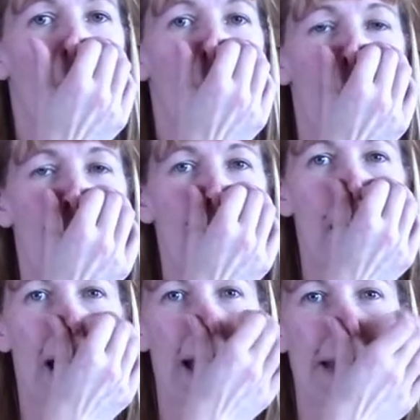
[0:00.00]
And then
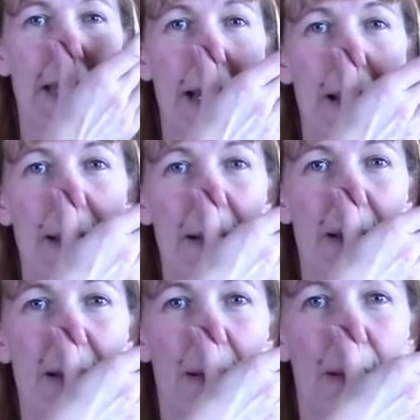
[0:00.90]
exhale
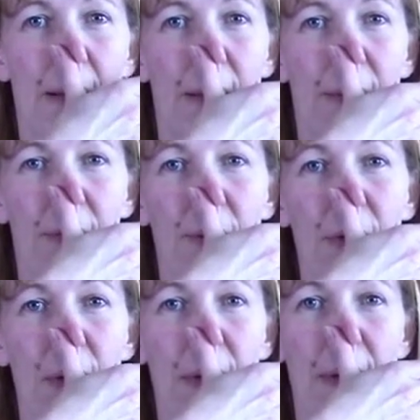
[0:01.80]

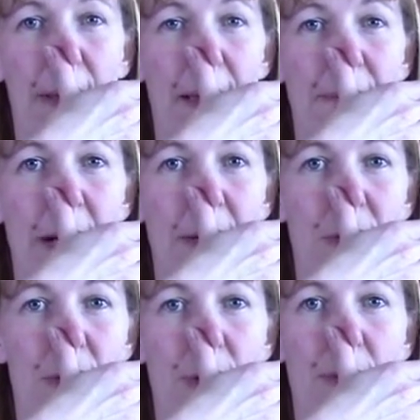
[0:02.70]
through the left
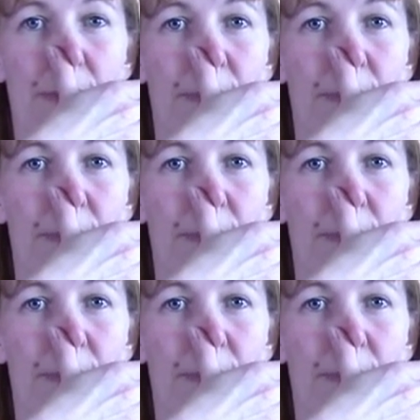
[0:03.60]
nostril.